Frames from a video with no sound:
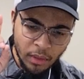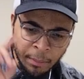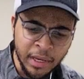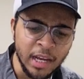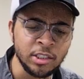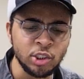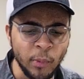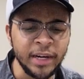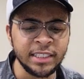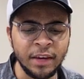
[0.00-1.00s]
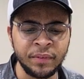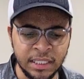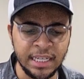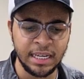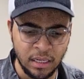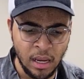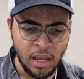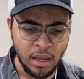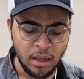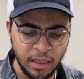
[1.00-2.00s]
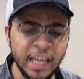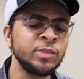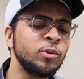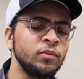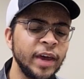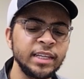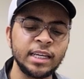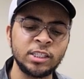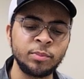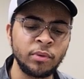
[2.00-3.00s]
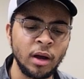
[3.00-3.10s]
Because in 2017, Les Moonves has